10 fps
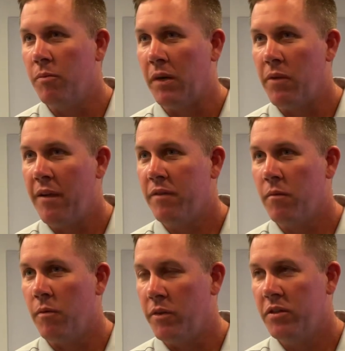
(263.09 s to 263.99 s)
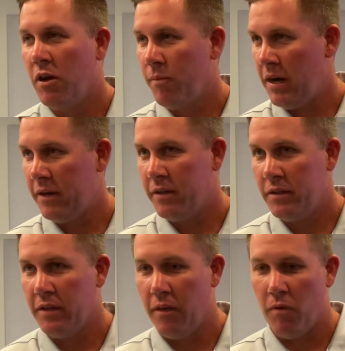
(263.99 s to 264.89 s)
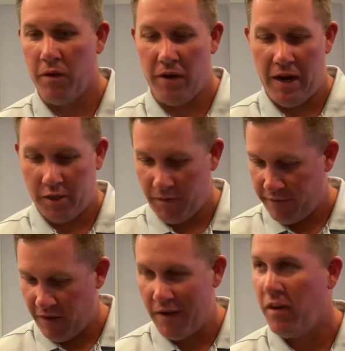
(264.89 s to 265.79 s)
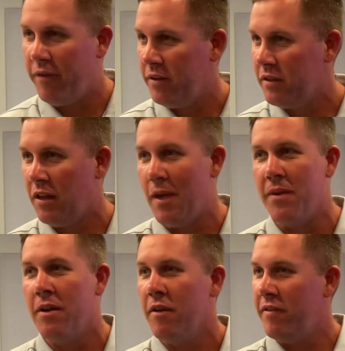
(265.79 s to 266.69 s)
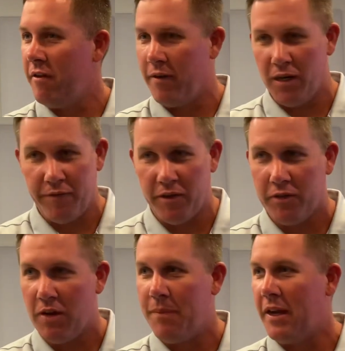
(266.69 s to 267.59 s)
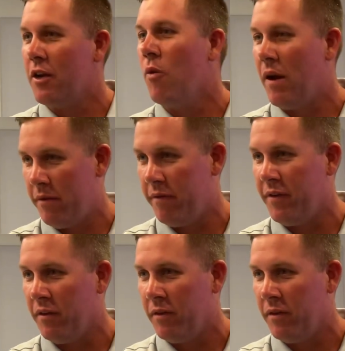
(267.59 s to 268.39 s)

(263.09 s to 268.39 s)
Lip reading: Like, when we start practice, day one, there has to be five offensive linemen for that very first rep that go out in the field.